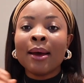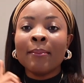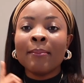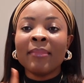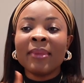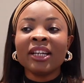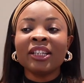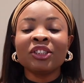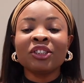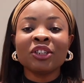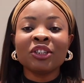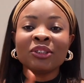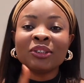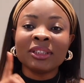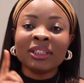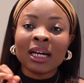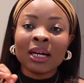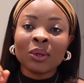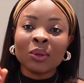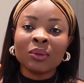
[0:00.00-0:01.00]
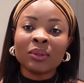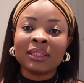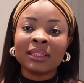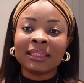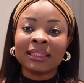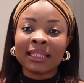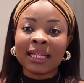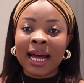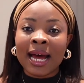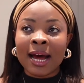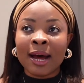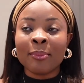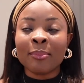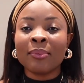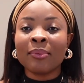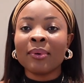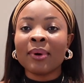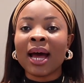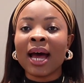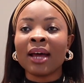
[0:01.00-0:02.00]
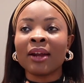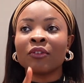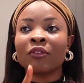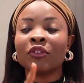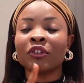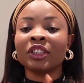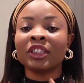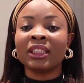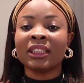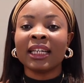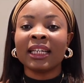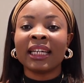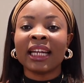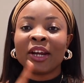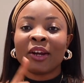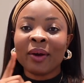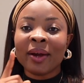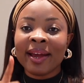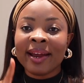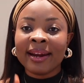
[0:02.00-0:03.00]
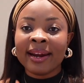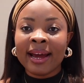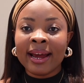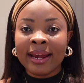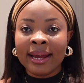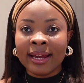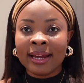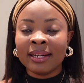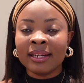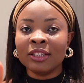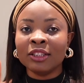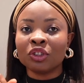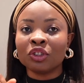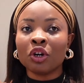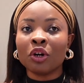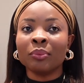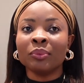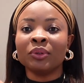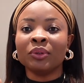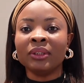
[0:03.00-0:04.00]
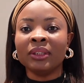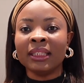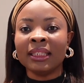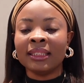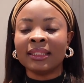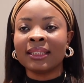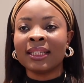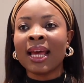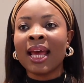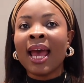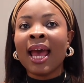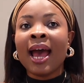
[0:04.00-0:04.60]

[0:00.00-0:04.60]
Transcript: Make sure you download this app and cross-check that your NIN is up to date.